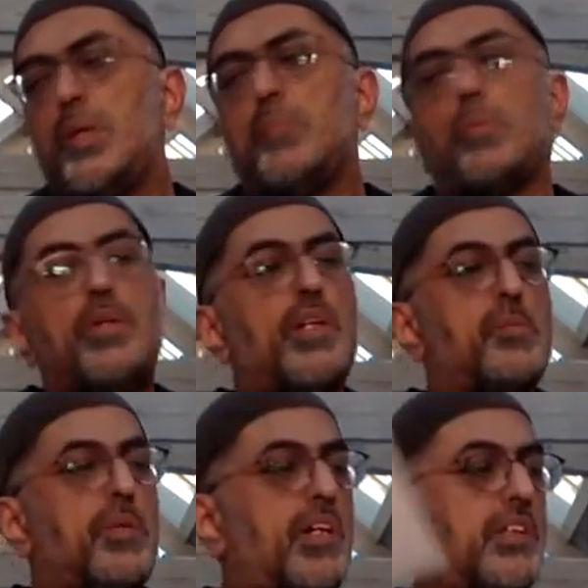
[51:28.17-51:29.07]
But bear in
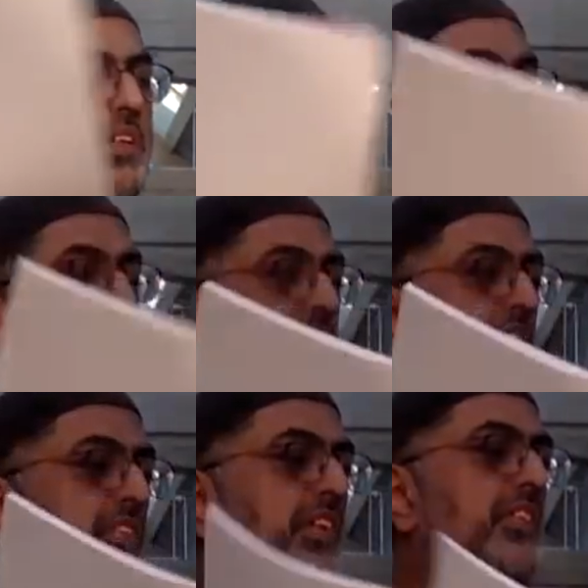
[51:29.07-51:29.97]
mind,
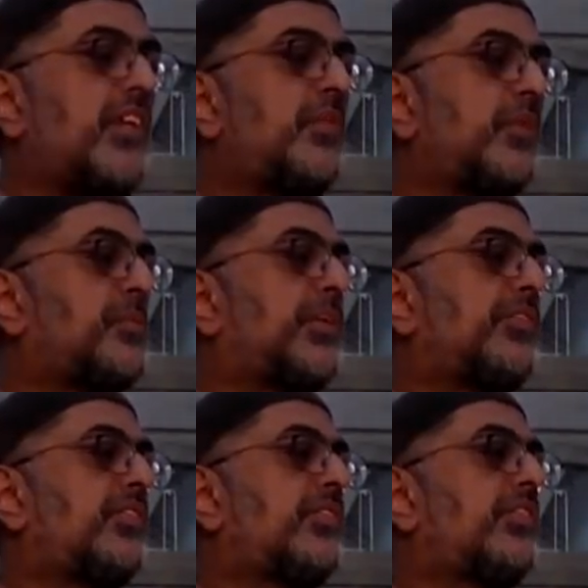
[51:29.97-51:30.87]
first in the time of the
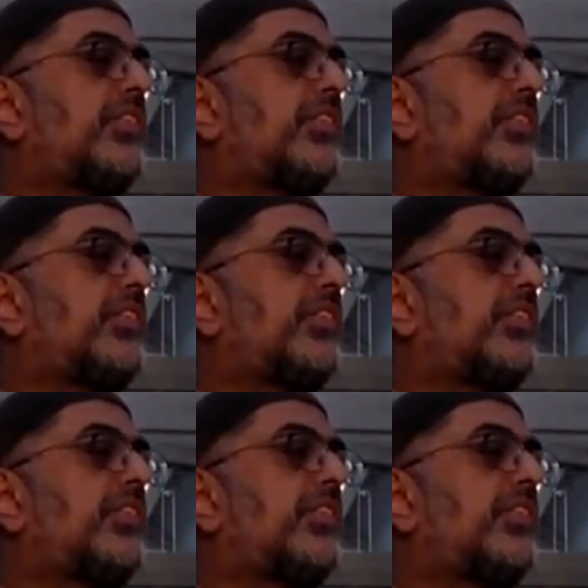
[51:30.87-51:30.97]
Prophet,